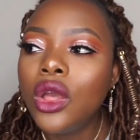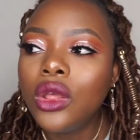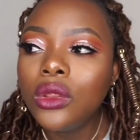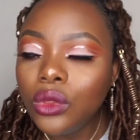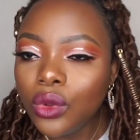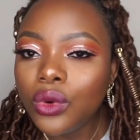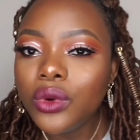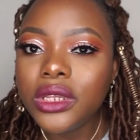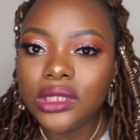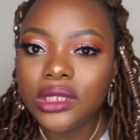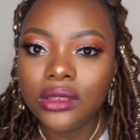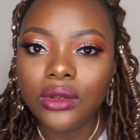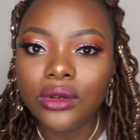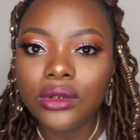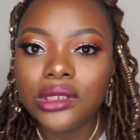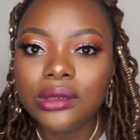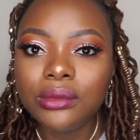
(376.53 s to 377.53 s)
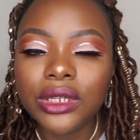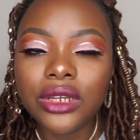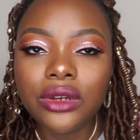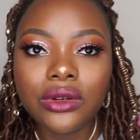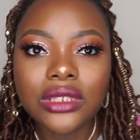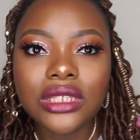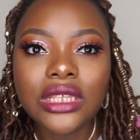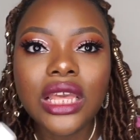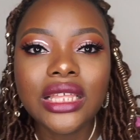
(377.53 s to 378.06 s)
No, it's not,
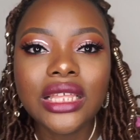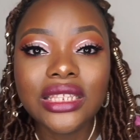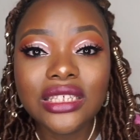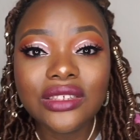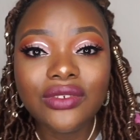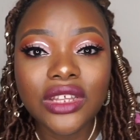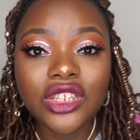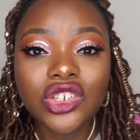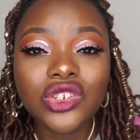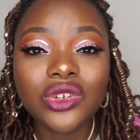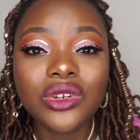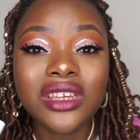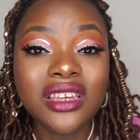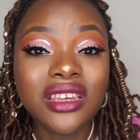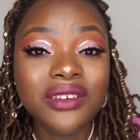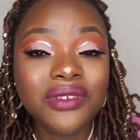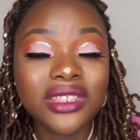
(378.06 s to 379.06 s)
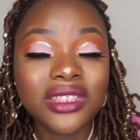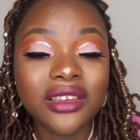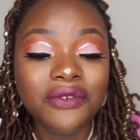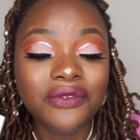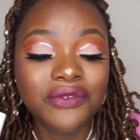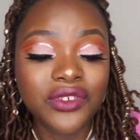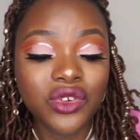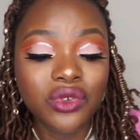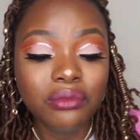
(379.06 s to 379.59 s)
because this foundation, give it a
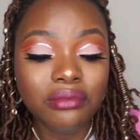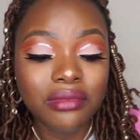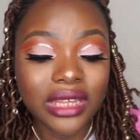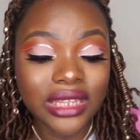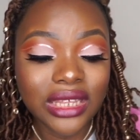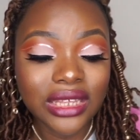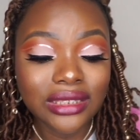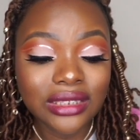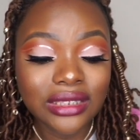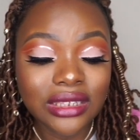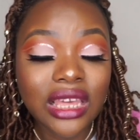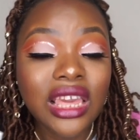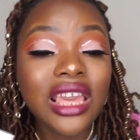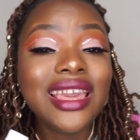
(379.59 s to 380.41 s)
few minutes,